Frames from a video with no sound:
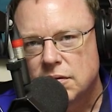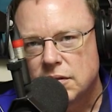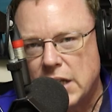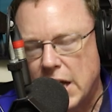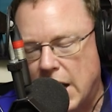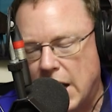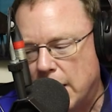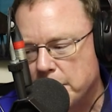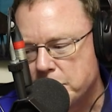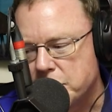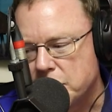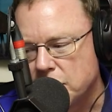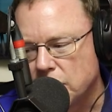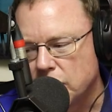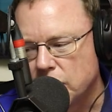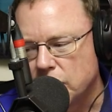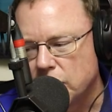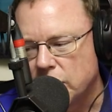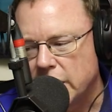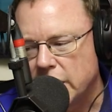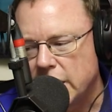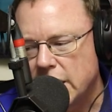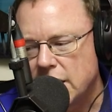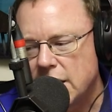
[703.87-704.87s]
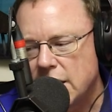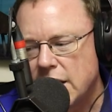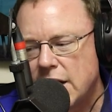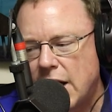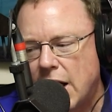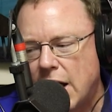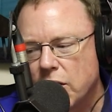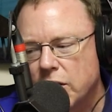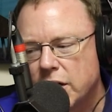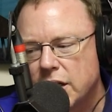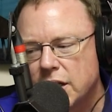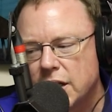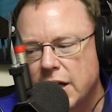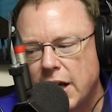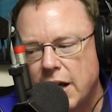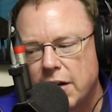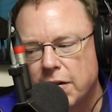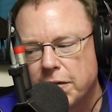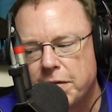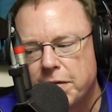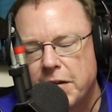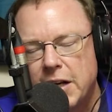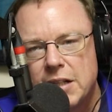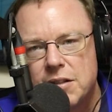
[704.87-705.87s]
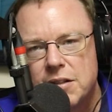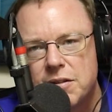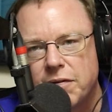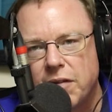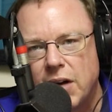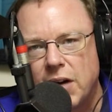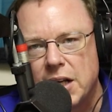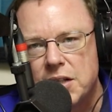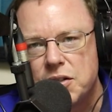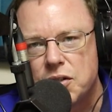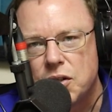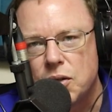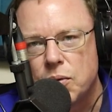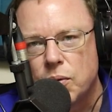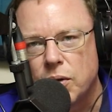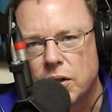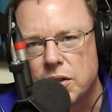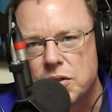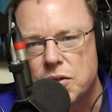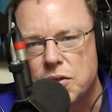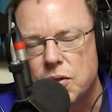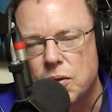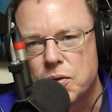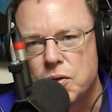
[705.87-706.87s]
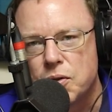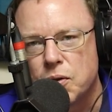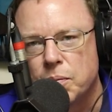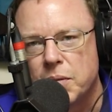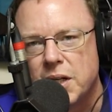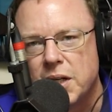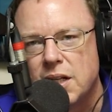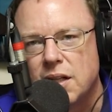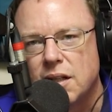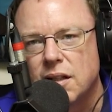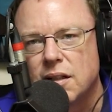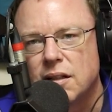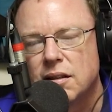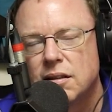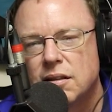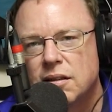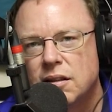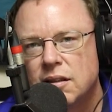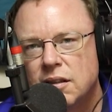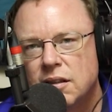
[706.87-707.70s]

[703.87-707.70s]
Yeah, absolutely. And how can Gator fans find you on social media?